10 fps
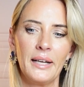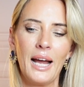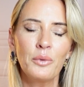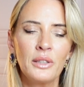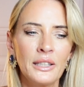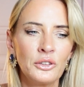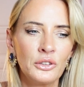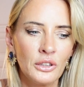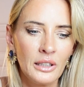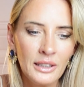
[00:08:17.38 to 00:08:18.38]
I would like to
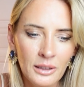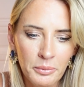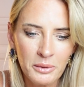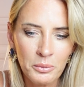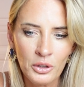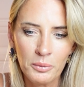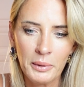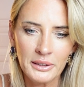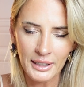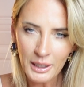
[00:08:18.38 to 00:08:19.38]
talk a little bit more
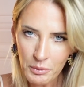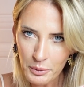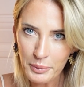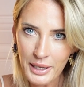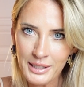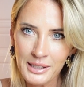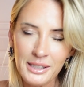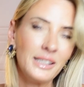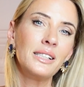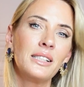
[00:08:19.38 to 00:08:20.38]
about table
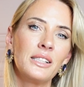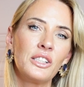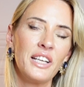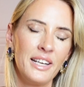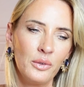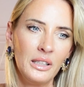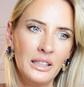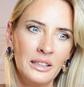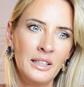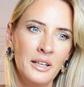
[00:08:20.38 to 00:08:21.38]
plans in
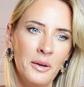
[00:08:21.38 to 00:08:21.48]
general,